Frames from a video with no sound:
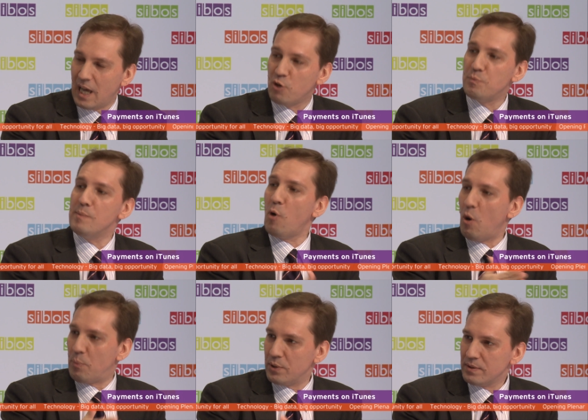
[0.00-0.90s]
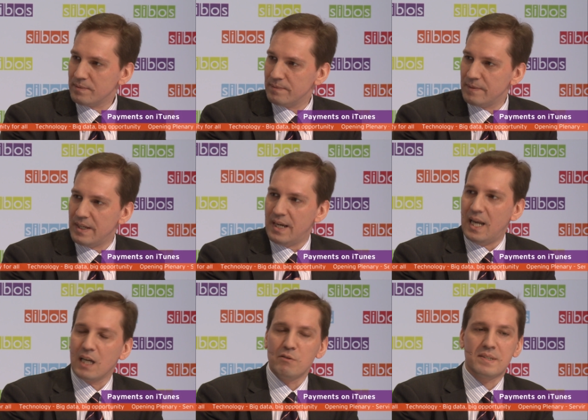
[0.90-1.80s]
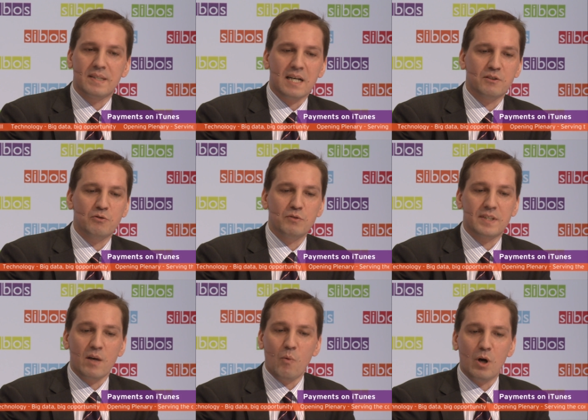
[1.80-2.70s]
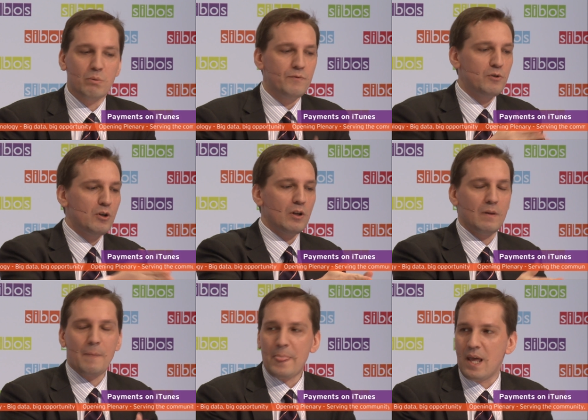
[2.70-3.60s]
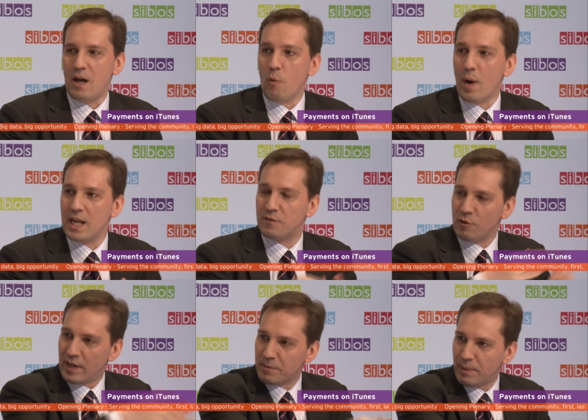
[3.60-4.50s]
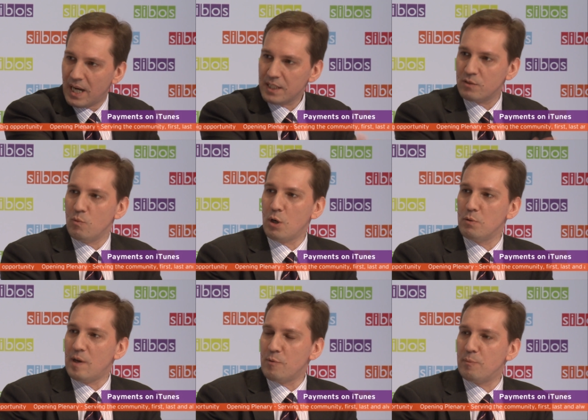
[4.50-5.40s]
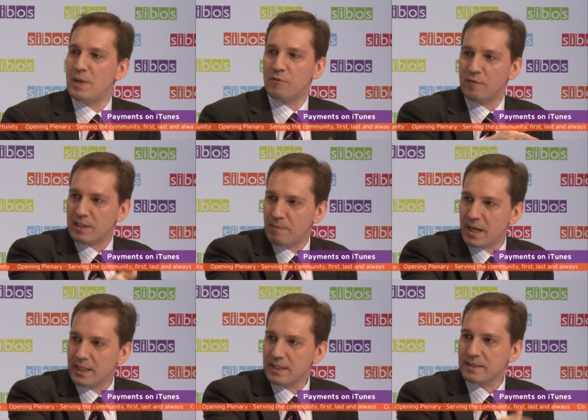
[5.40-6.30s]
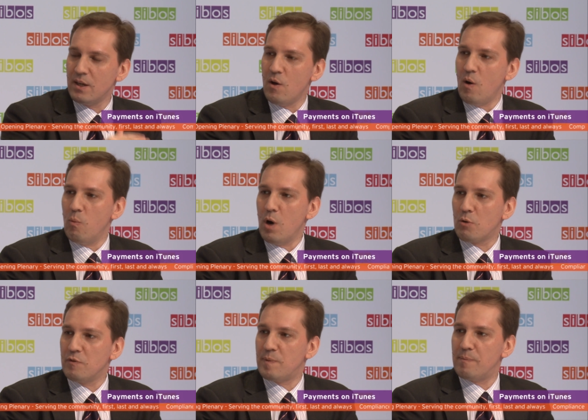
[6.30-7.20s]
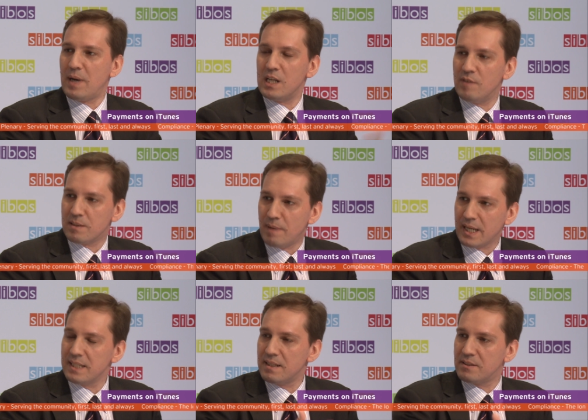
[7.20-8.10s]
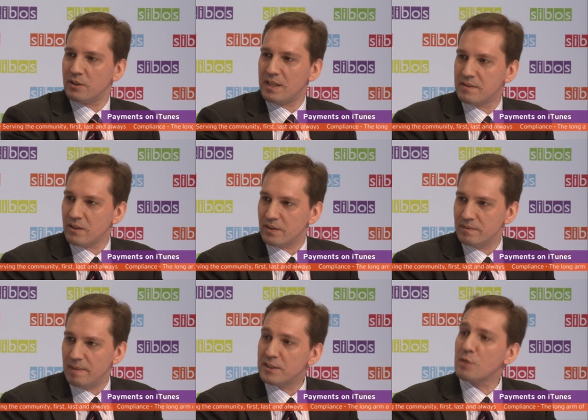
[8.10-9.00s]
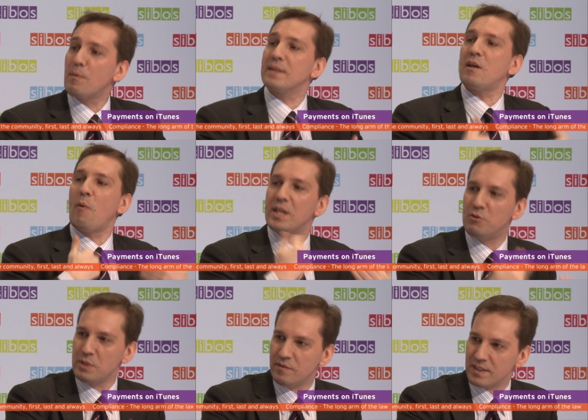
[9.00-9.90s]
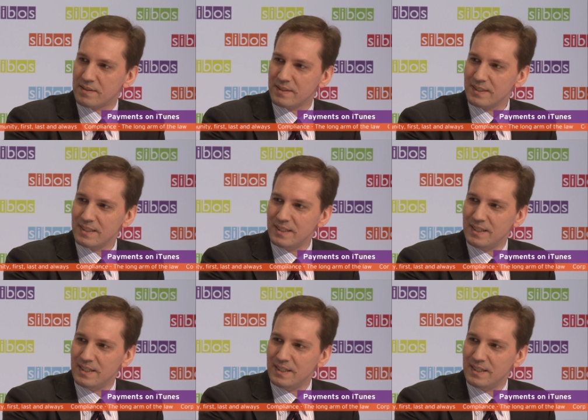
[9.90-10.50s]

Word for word: I could be more open, and I could start to say work with Google uh, Wallet for that part, work with Apple Pay for that market, work with PayPal in that market, and so on and so on. And some banks are already doing this.